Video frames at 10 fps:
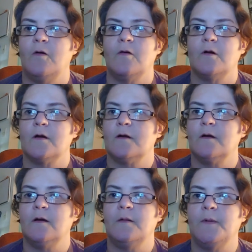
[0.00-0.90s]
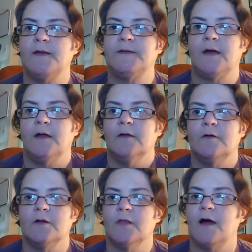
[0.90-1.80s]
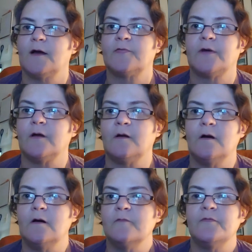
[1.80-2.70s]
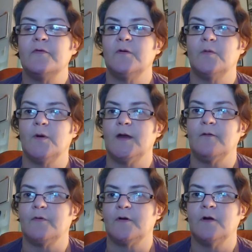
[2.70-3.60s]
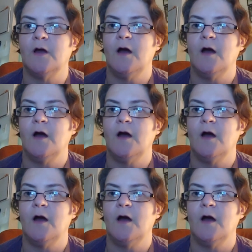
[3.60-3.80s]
or my talent or lack thereof, whatever,